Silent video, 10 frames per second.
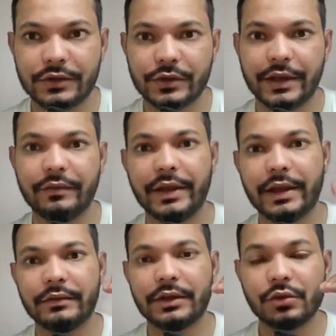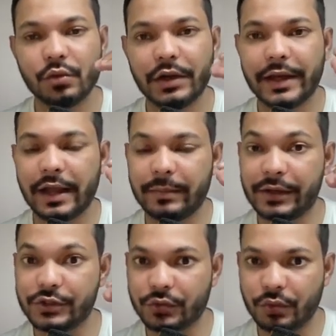So here we have the Google Tag
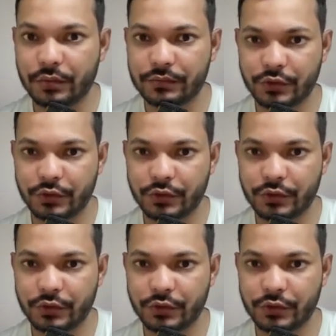Manager code.